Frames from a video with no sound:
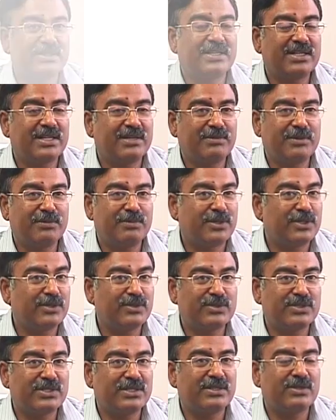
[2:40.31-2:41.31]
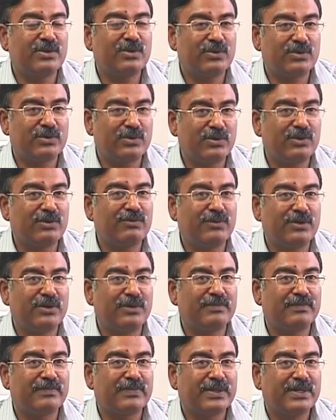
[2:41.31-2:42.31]
It can be produced in low roll
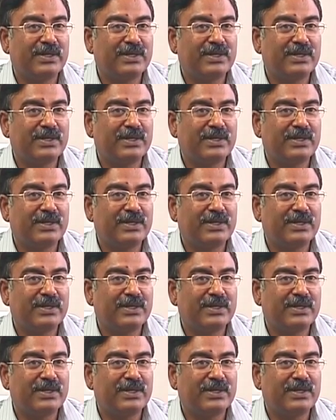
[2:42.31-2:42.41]
form